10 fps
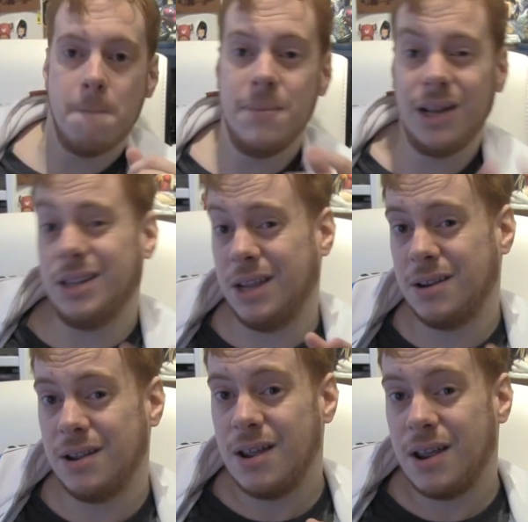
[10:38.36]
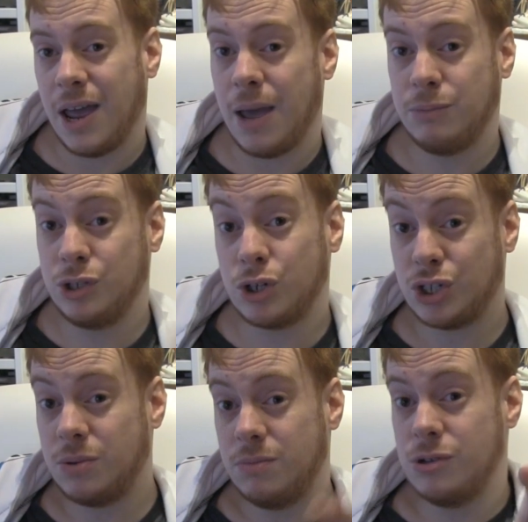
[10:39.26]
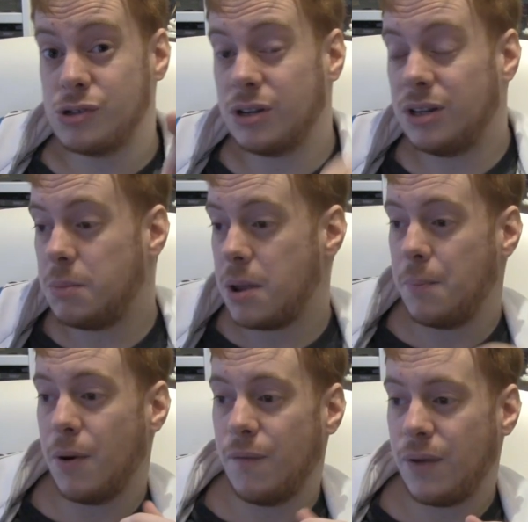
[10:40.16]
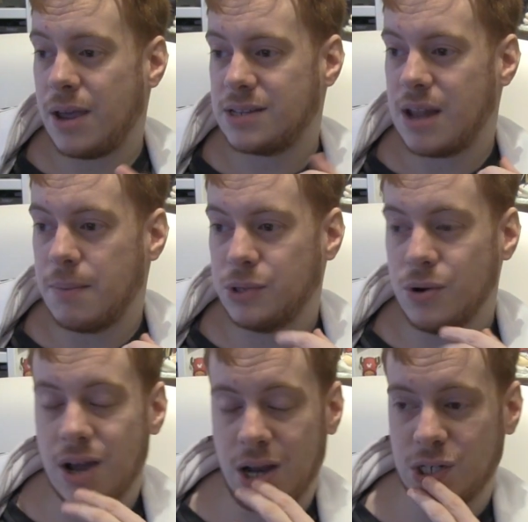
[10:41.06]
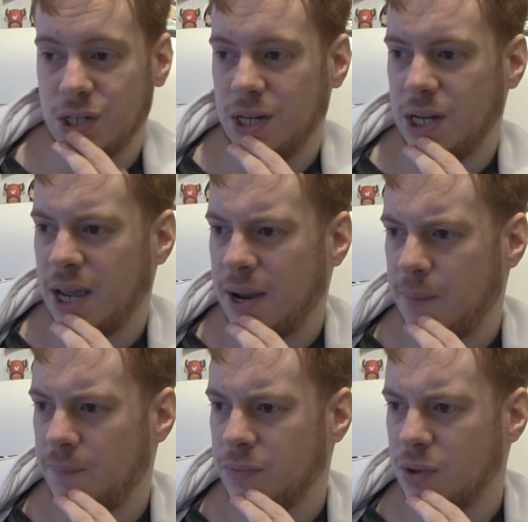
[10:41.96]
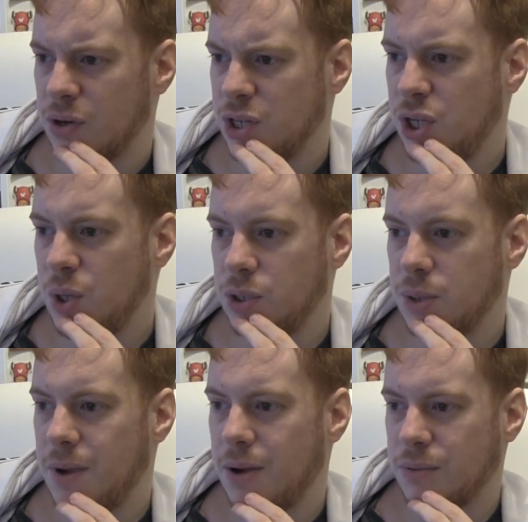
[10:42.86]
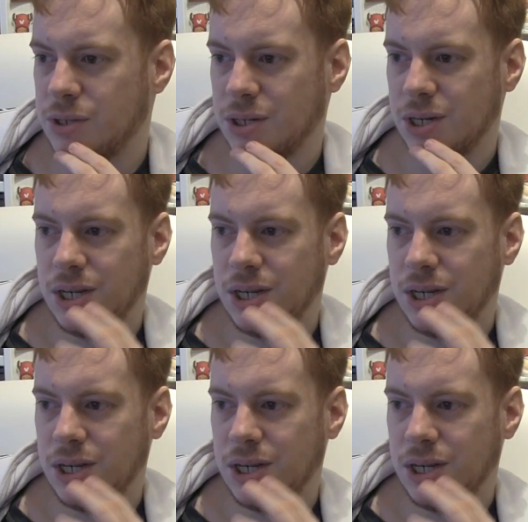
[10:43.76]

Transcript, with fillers: million, um, just just a little bit above uh, Slam Dunk actually, um, not a huge amount.